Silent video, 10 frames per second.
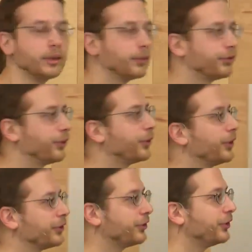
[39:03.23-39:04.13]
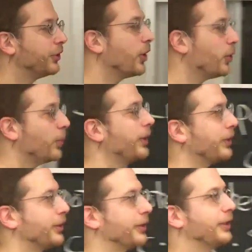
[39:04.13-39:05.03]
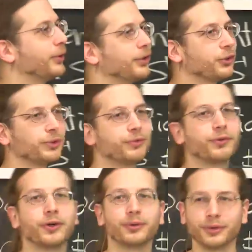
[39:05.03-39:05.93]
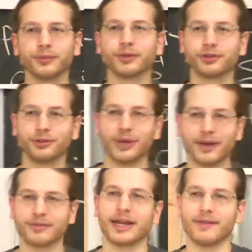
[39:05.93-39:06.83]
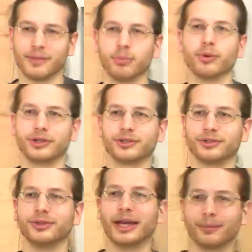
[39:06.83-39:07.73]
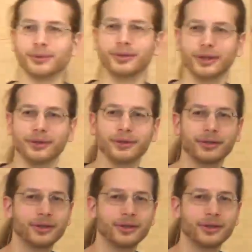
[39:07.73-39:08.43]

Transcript: So in order to know what, a, in order to refer to an old version, you have to have the pointer to that root node.